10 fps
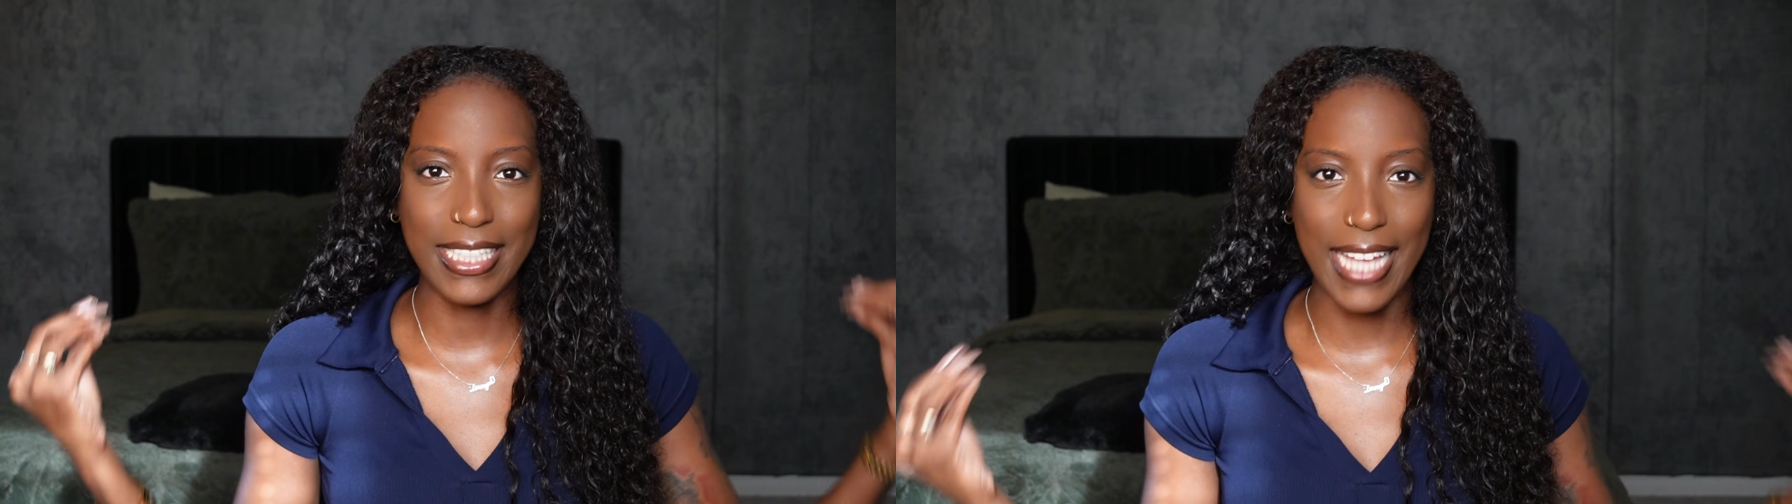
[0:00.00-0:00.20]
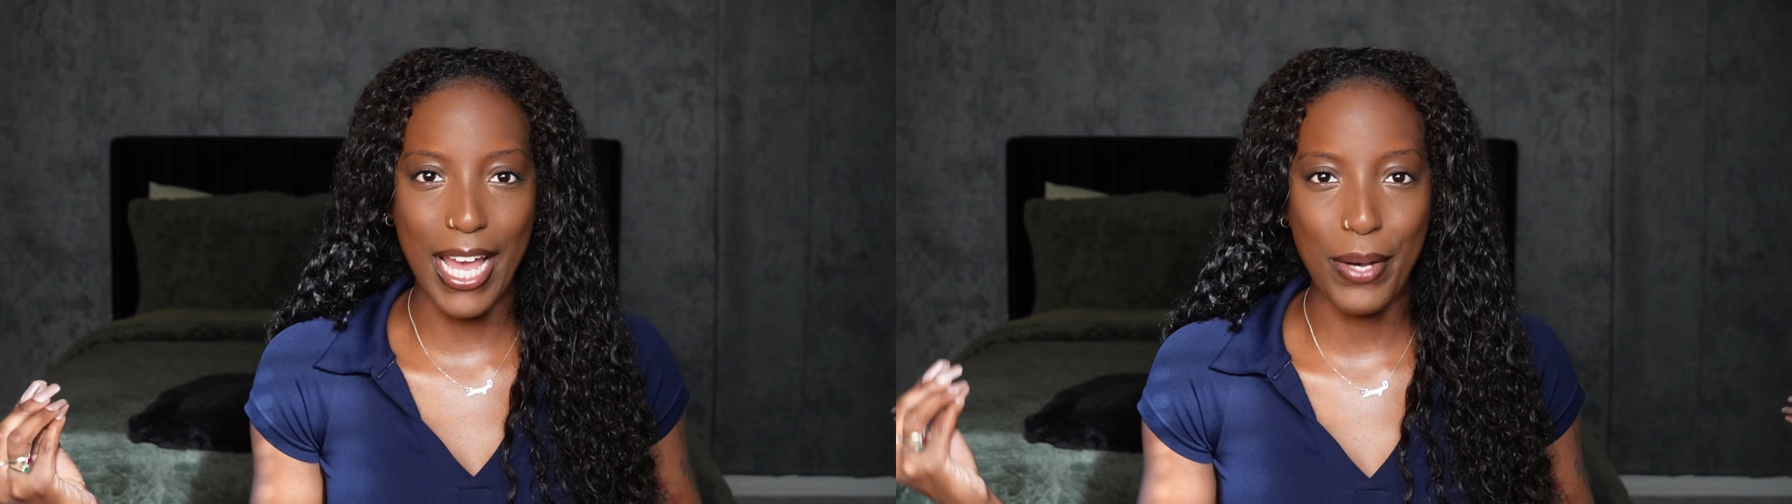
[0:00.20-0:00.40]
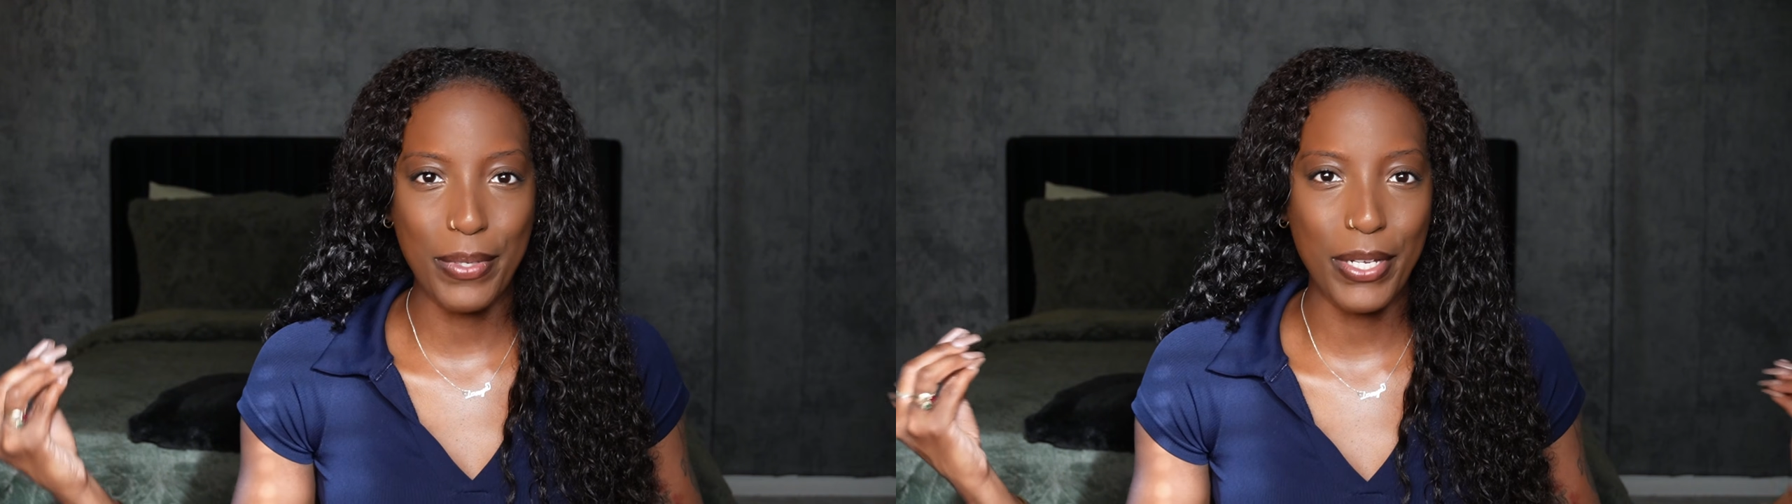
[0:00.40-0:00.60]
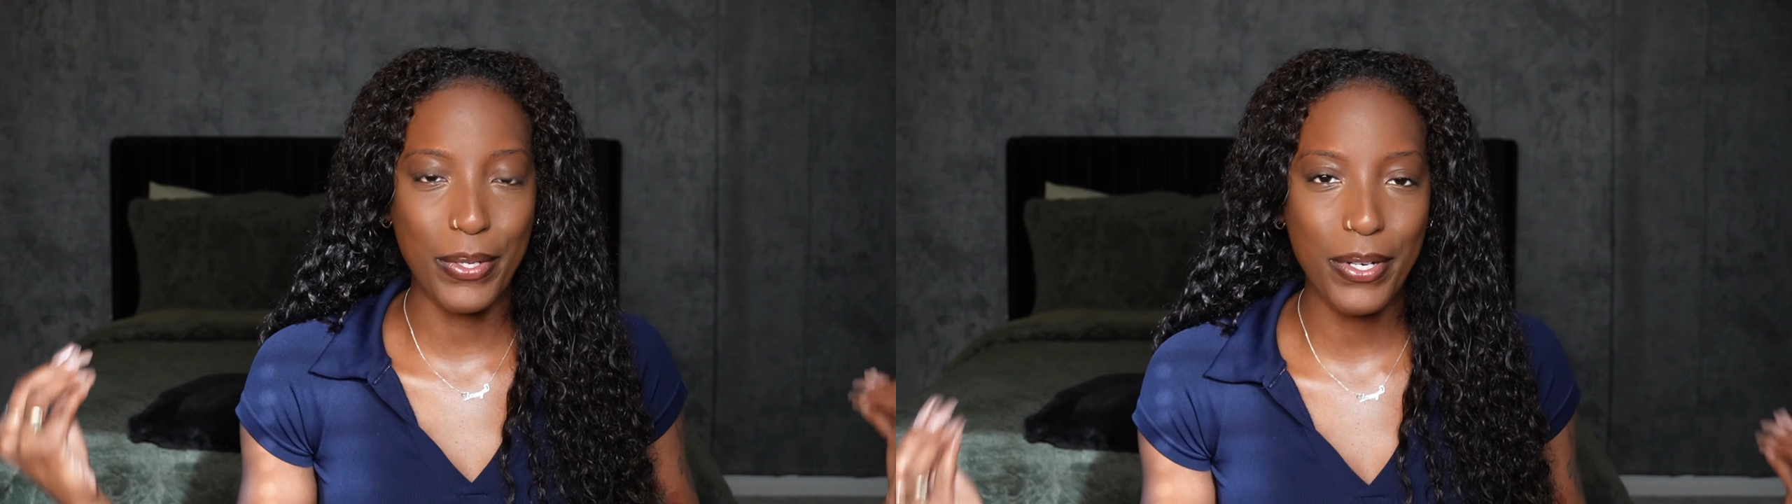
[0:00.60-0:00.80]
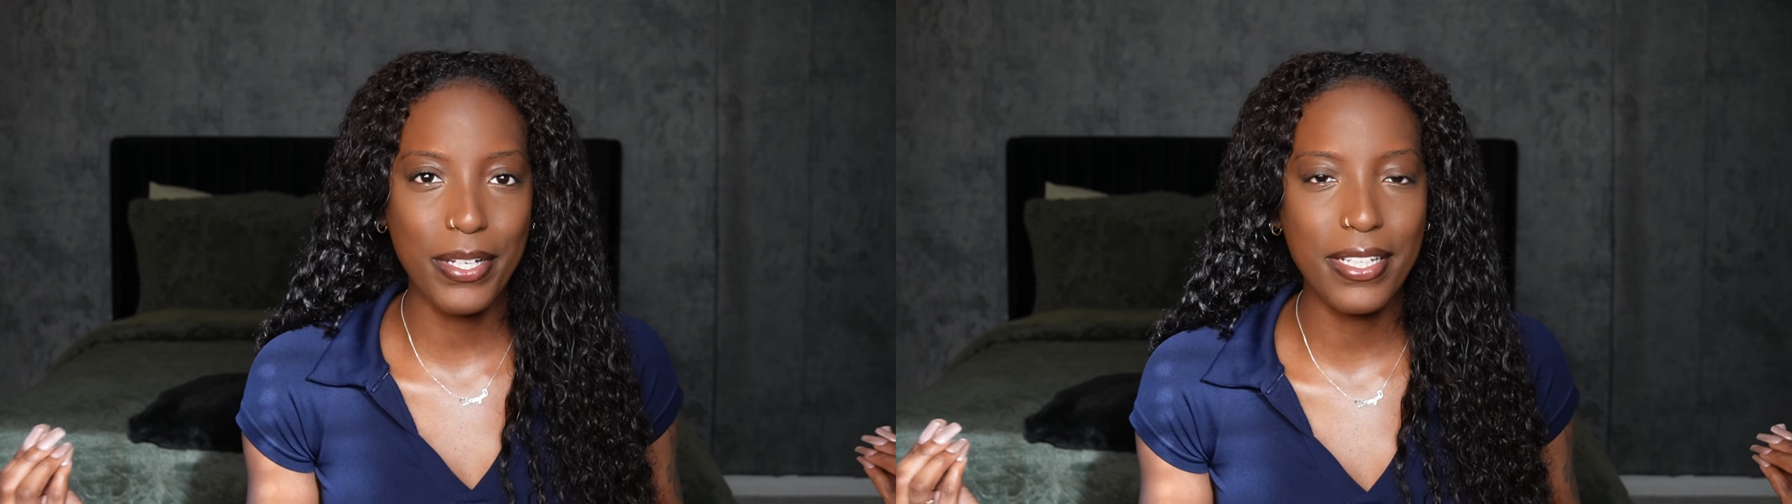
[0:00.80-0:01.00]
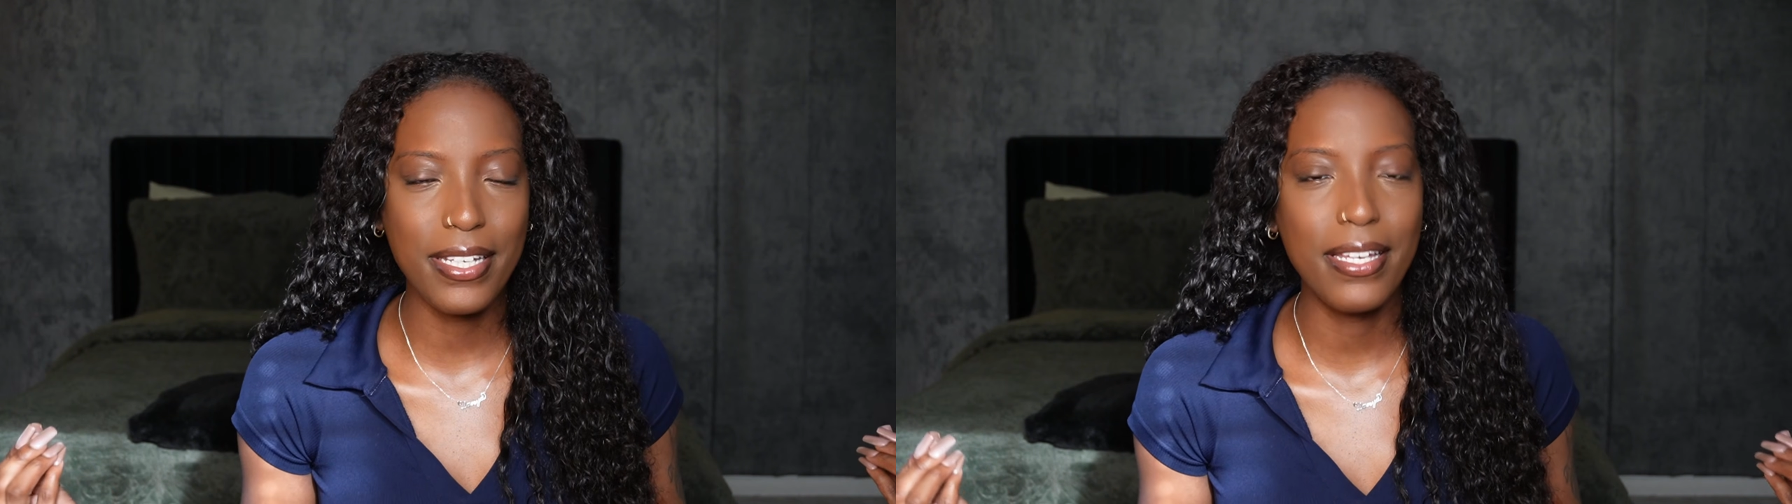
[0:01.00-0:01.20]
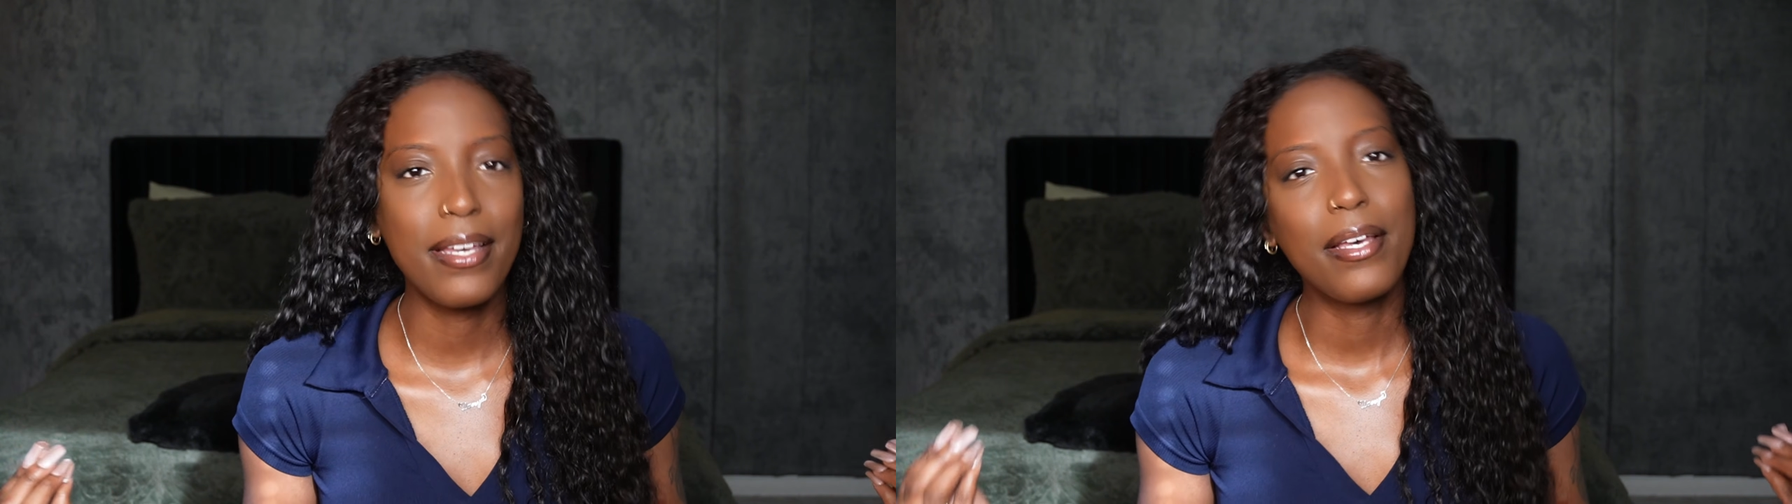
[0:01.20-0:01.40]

down and curly